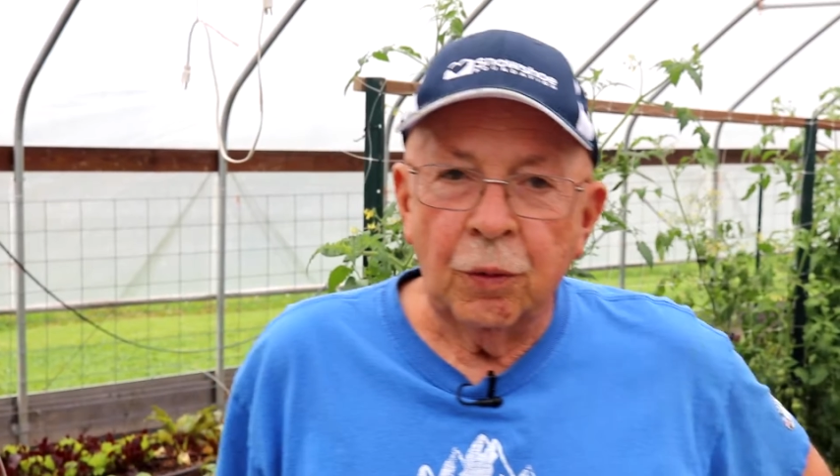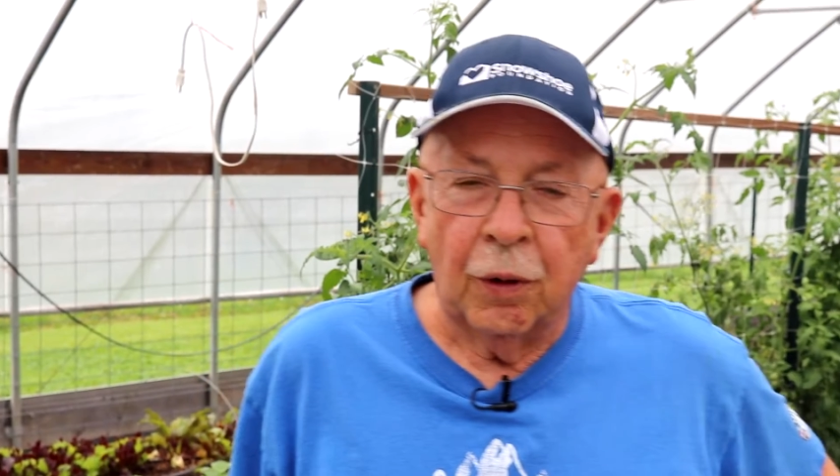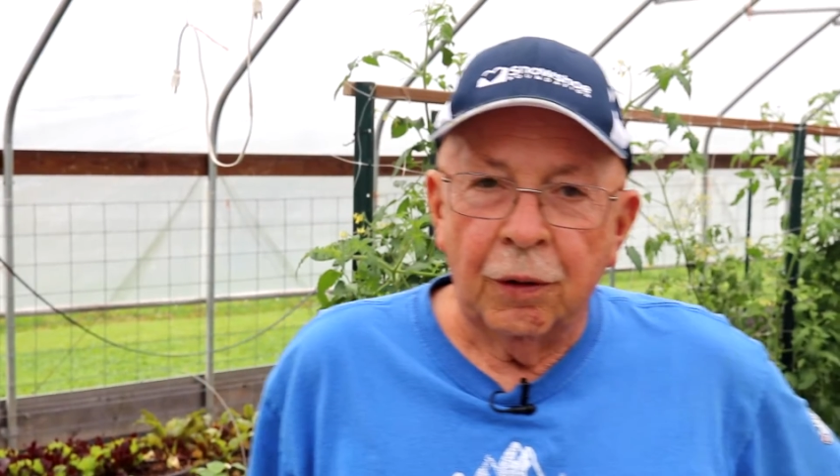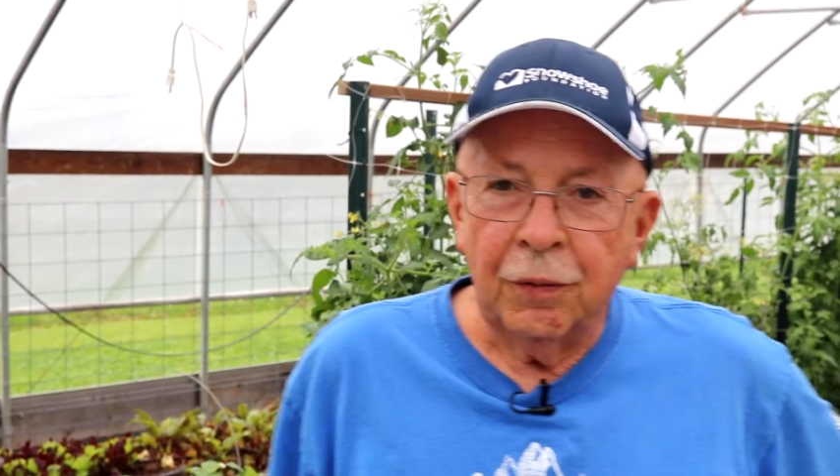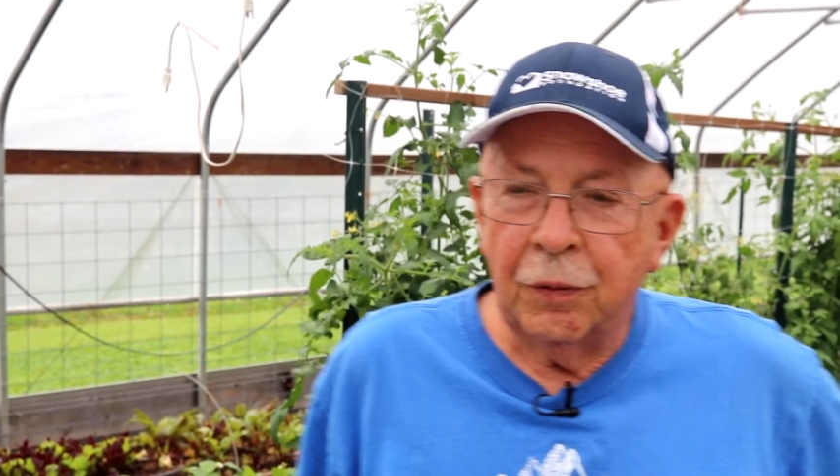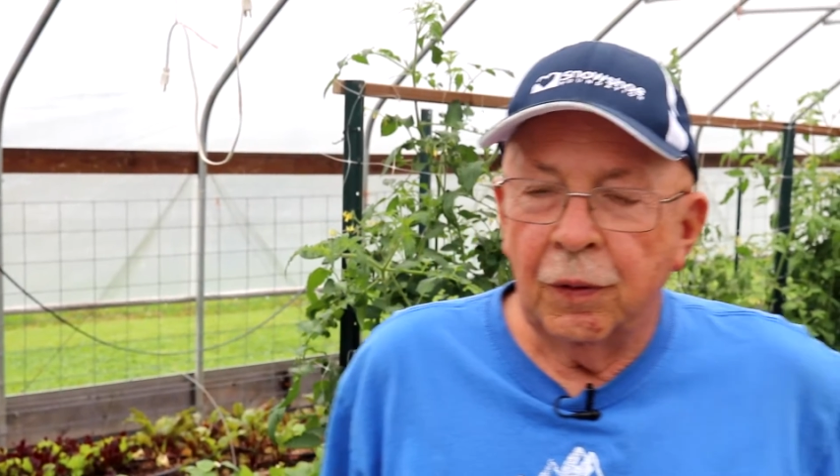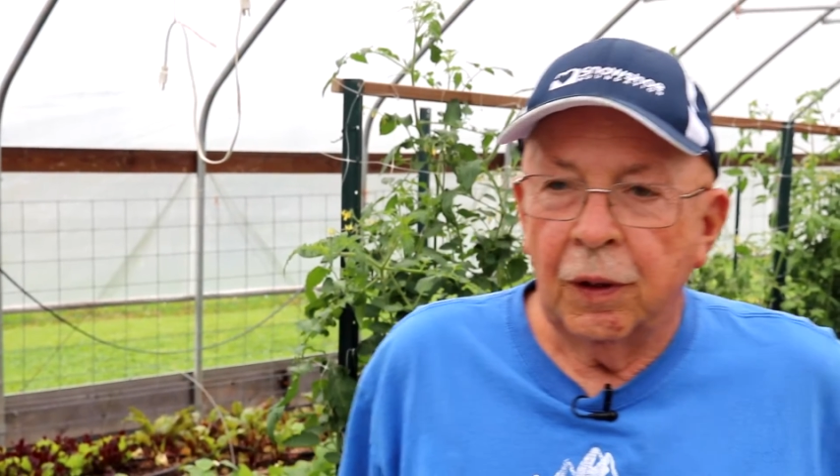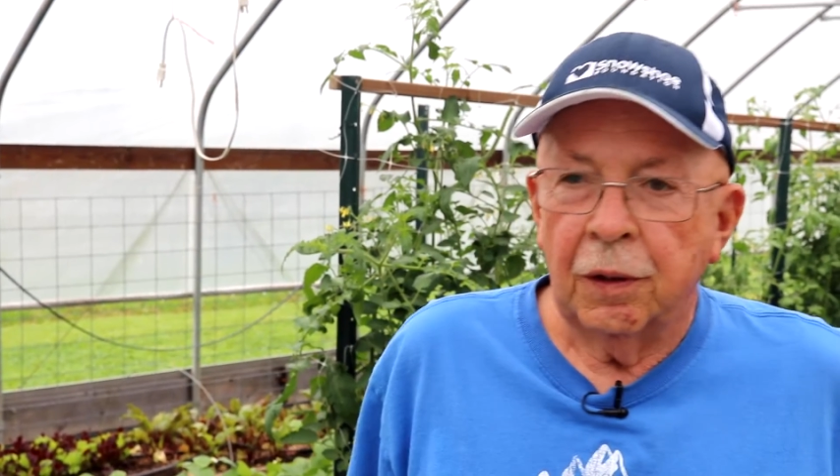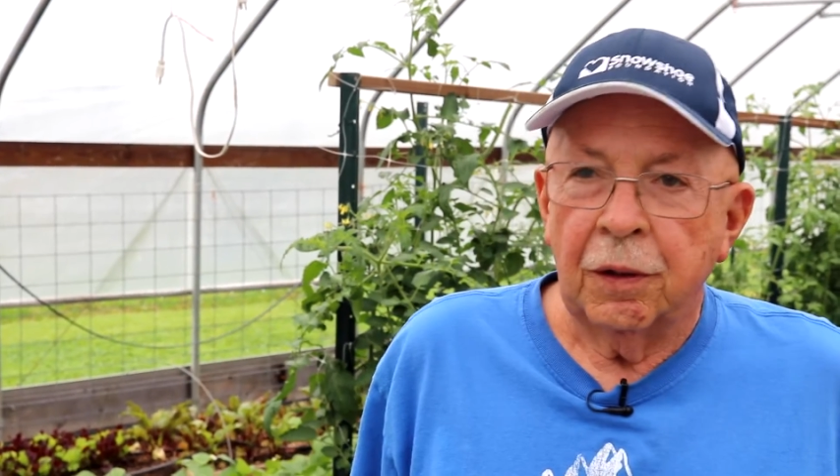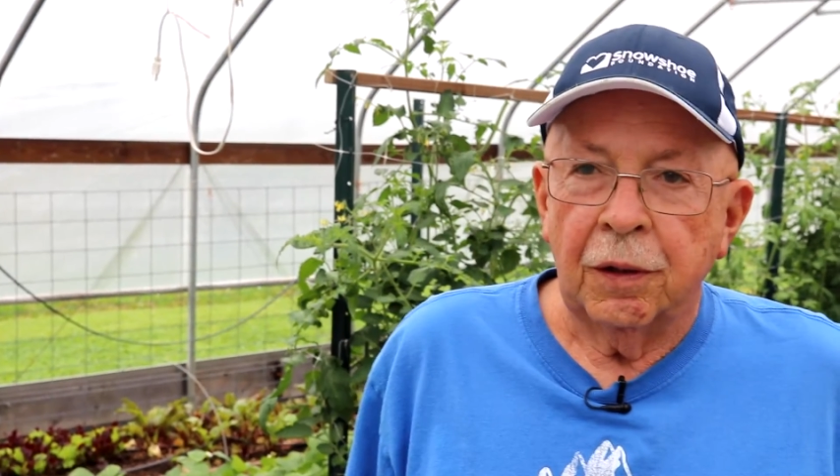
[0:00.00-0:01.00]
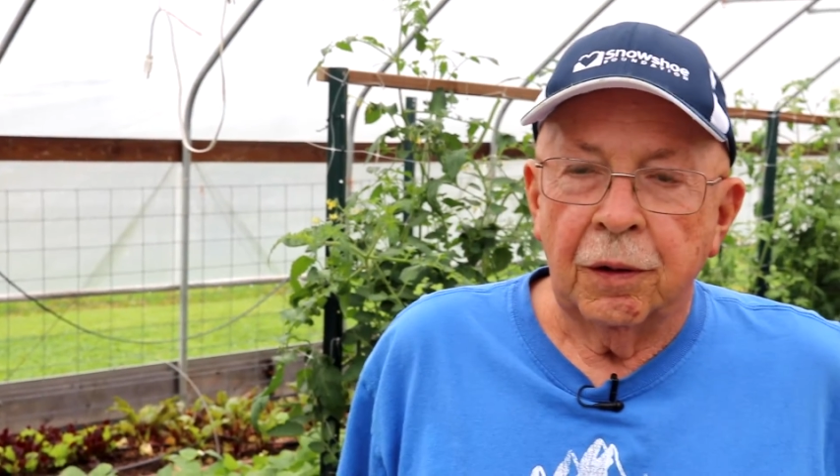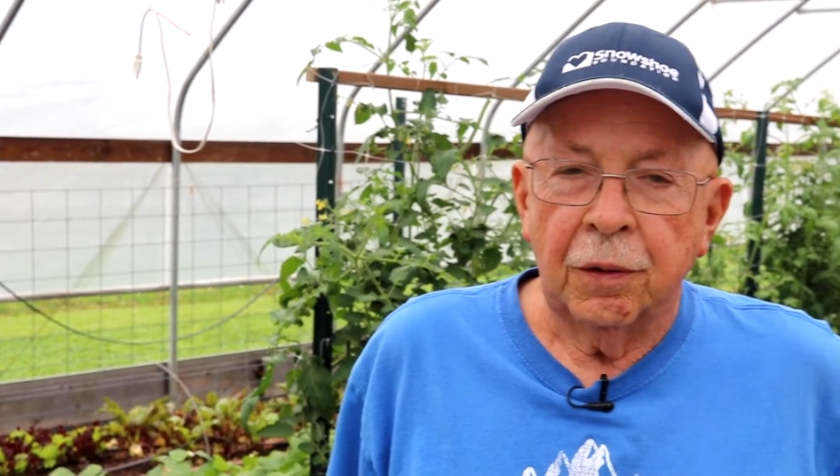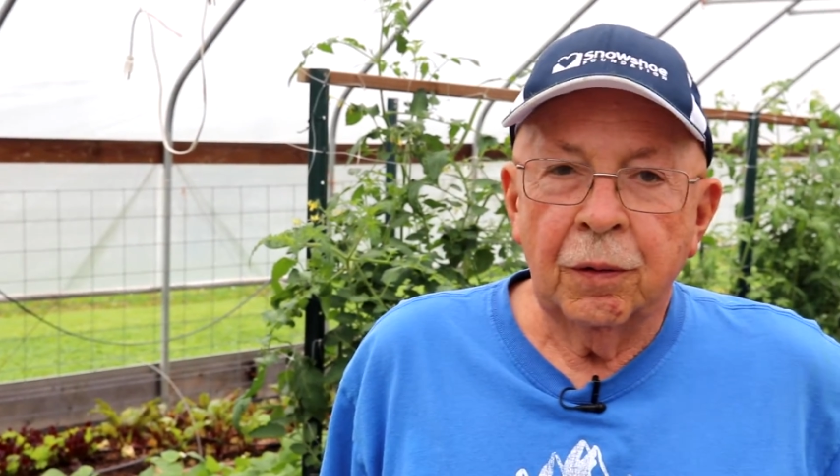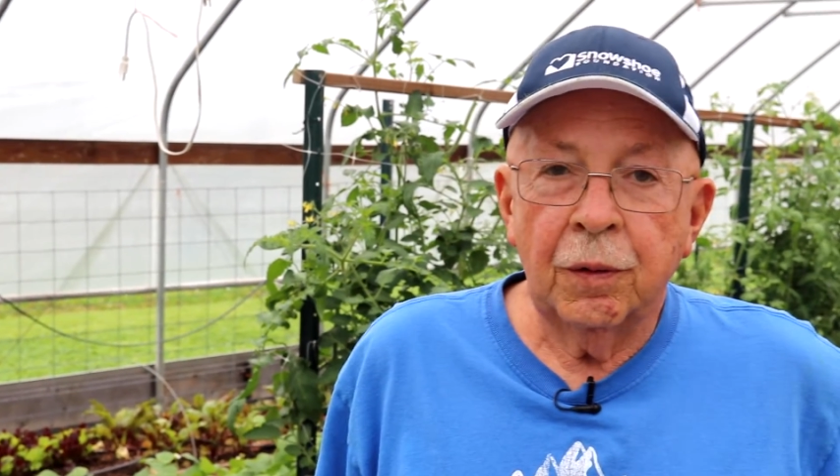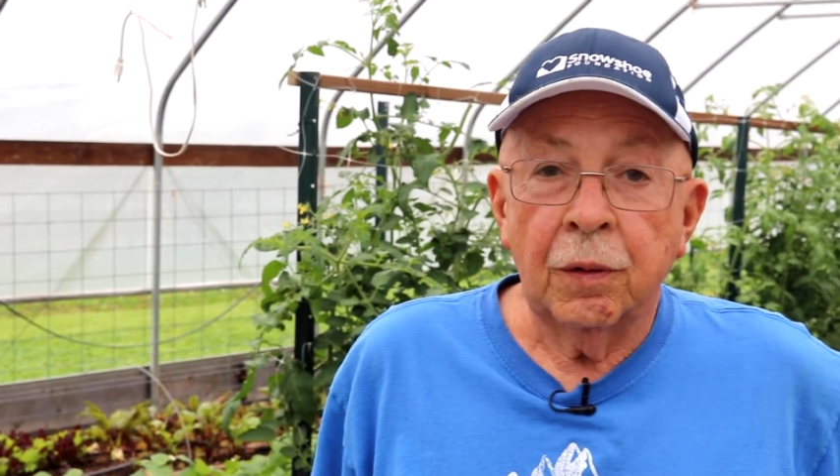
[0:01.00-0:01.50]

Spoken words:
White, and